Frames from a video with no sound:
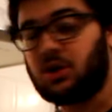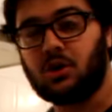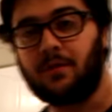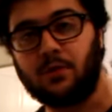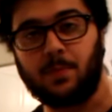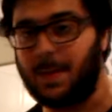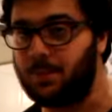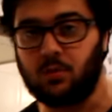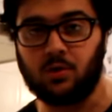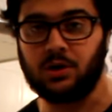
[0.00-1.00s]
cook a few
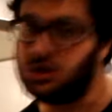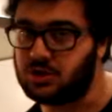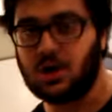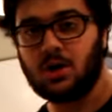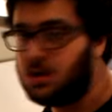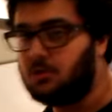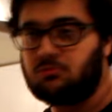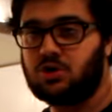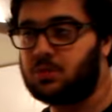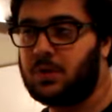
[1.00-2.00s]
pepperonis,
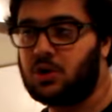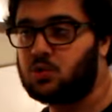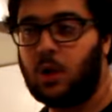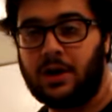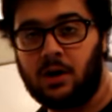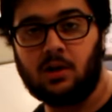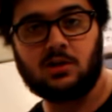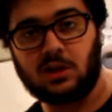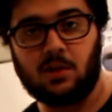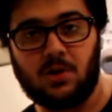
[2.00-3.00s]
just because why not?
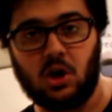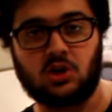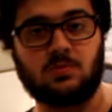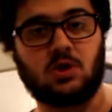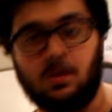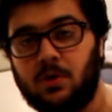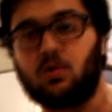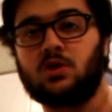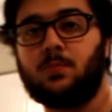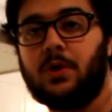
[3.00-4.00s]
It's gonna be awesome, it's gonna be
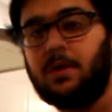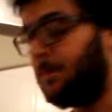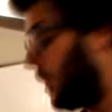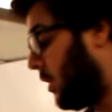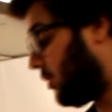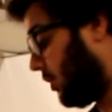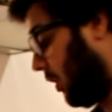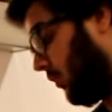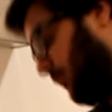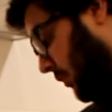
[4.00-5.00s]
crispy. So